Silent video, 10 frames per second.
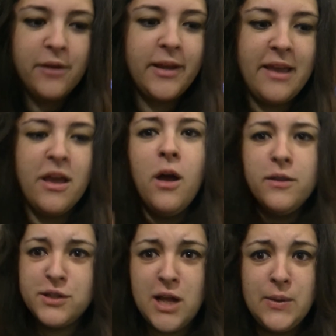Okay,
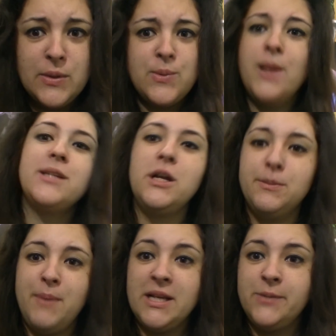the Star Wars ones are
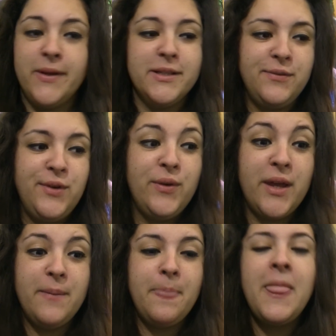the best ones, and
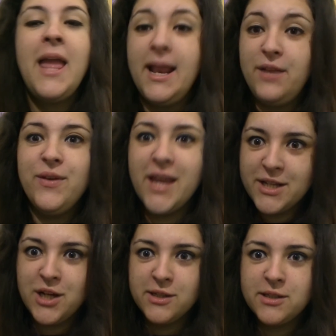if you
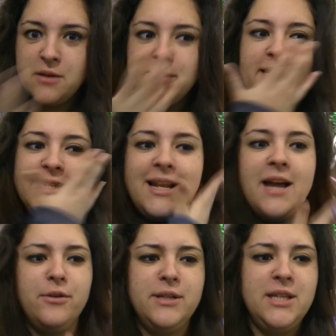get a chance to go to
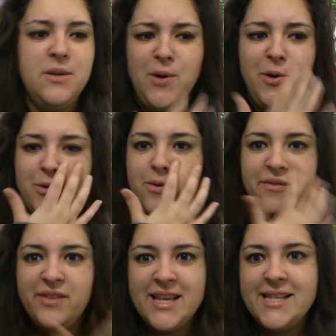Disneyland or Disney World or
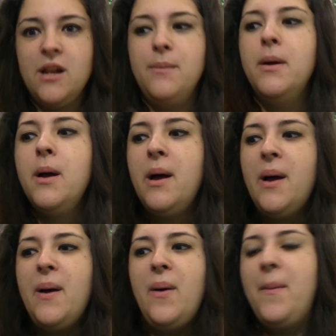wherever they sell them,
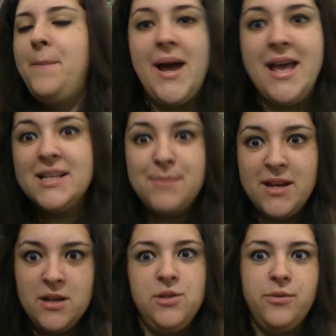buy as
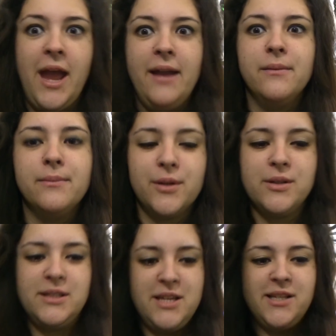many as you can,
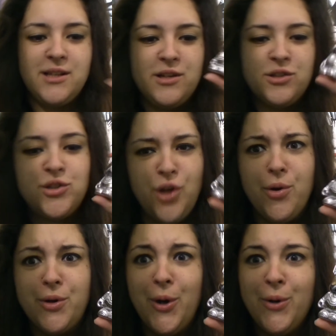because these are
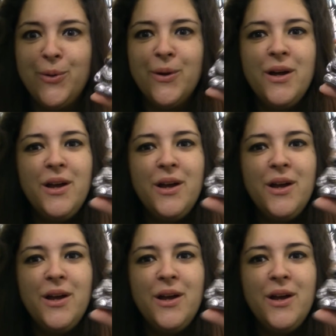so cool.